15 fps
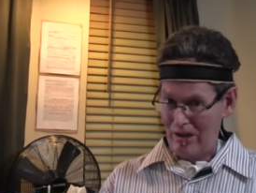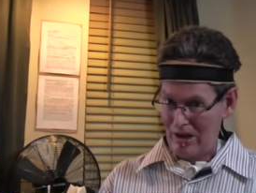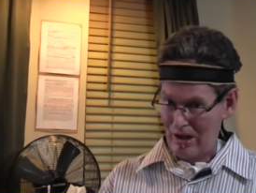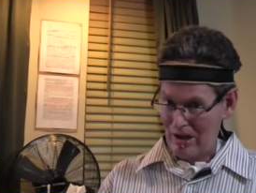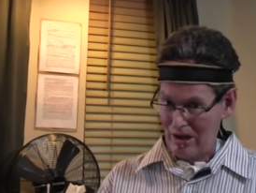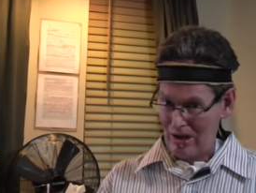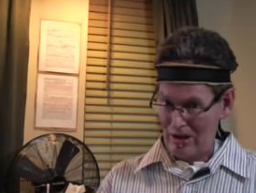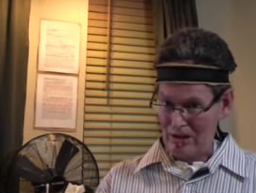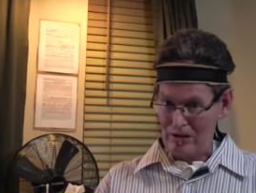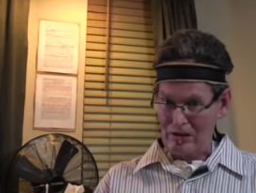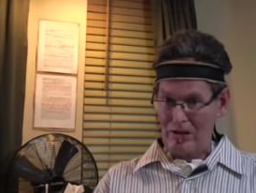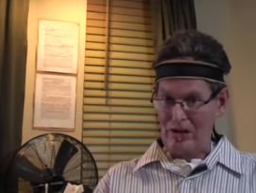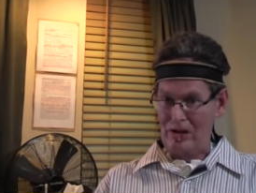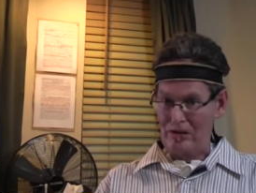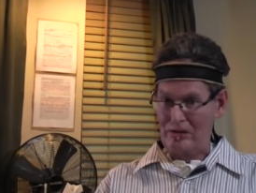yes, and
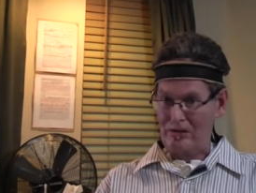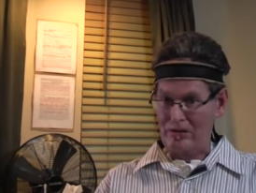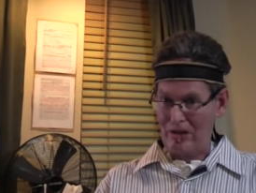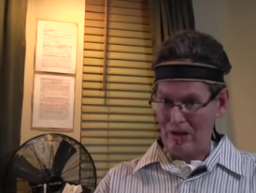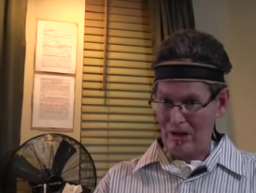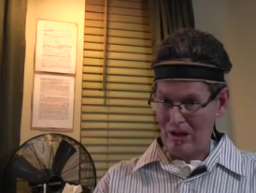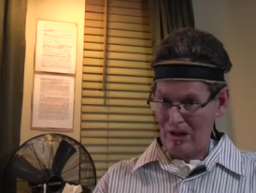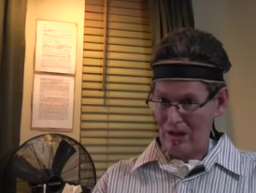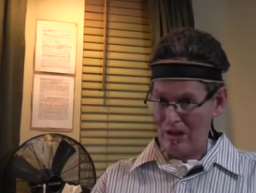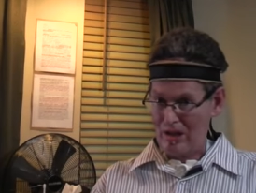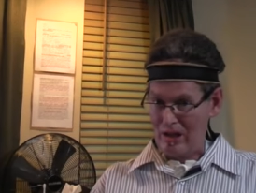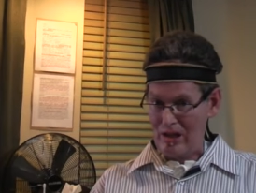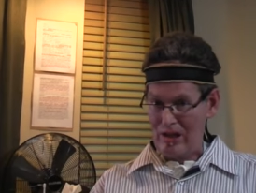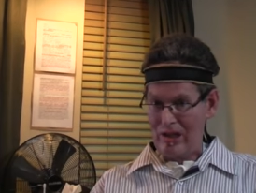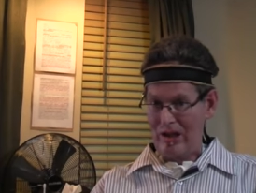her nephew,
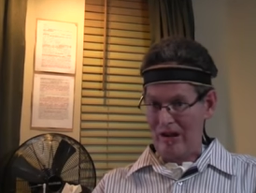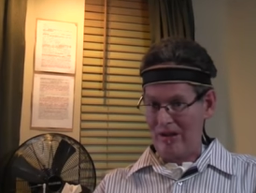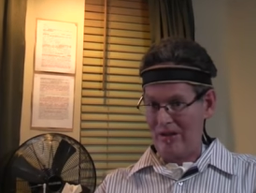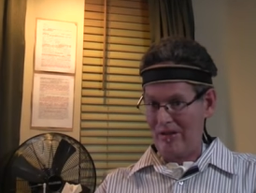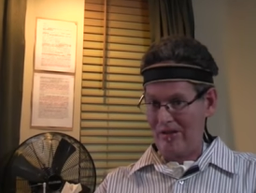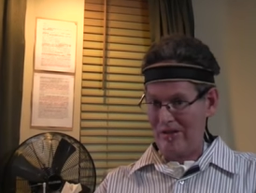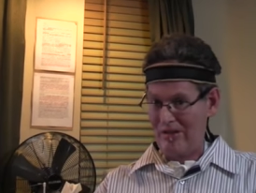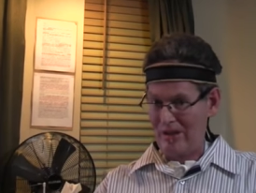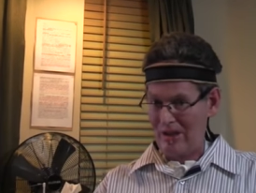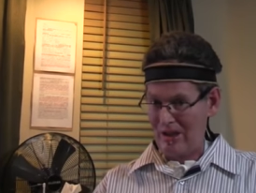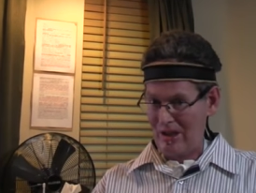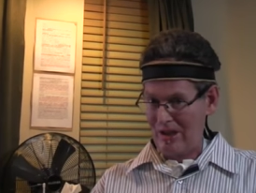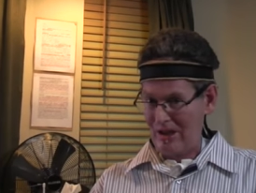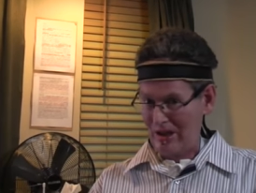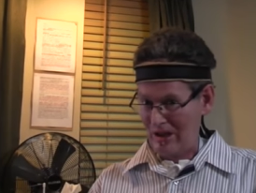your nephews.
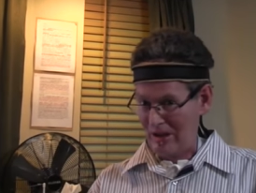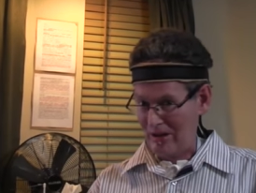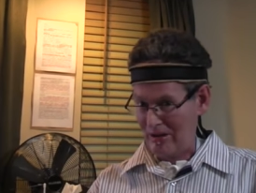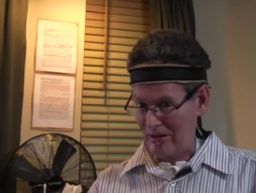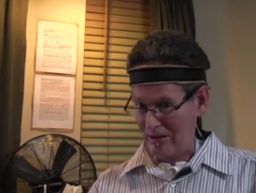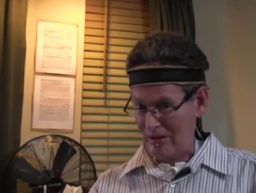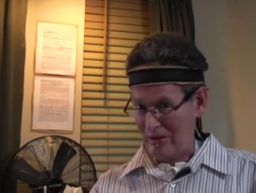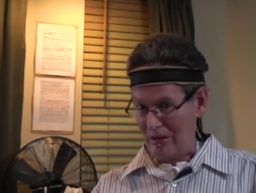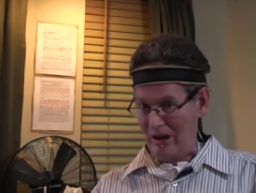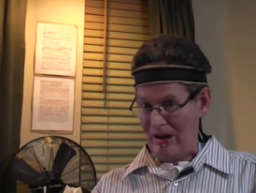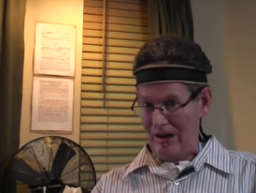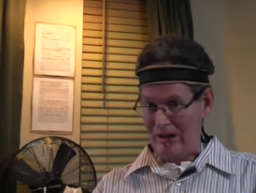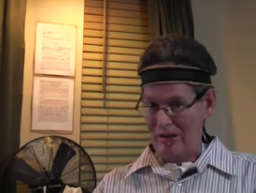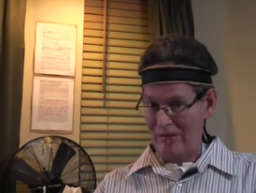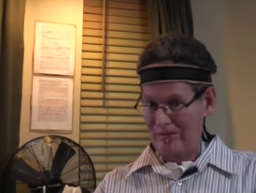You don't want to
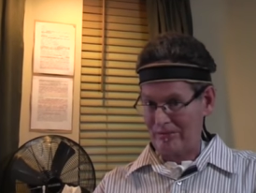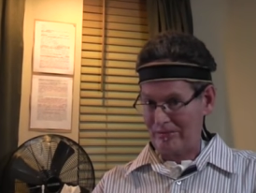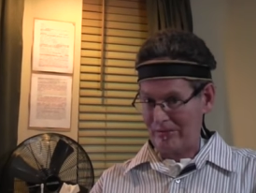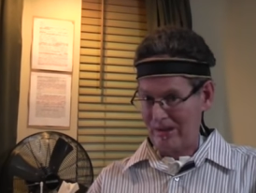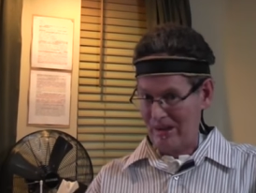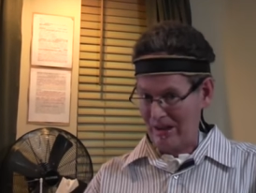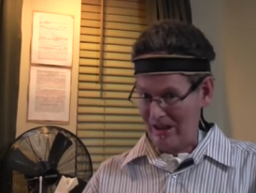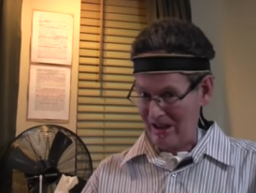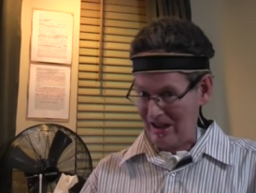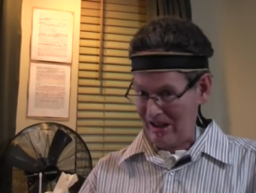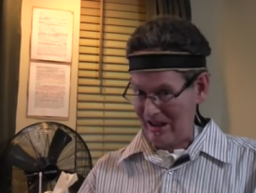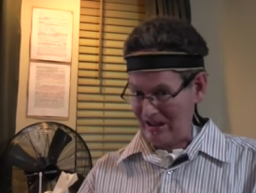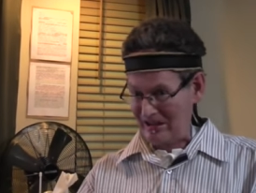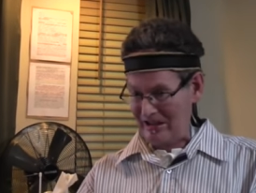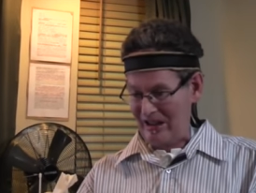leave anyone out.
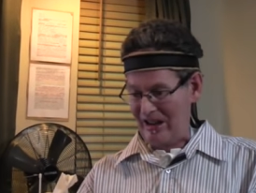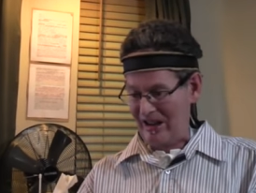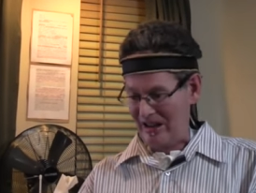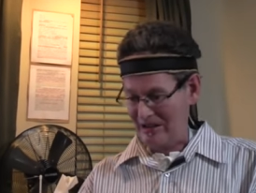Yes. You,